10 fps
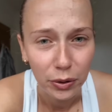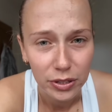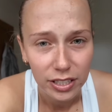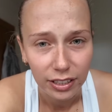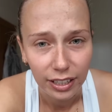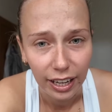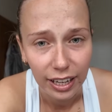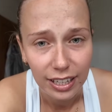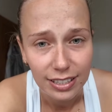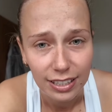on
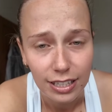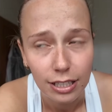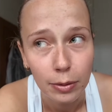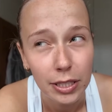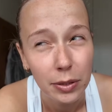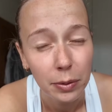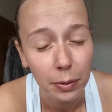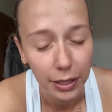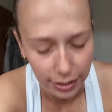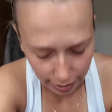Sunday it says it's going to be
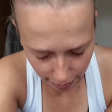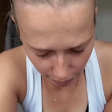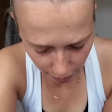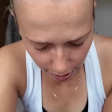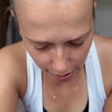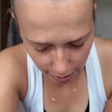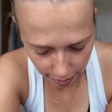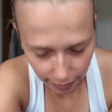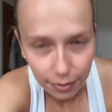20 degrees.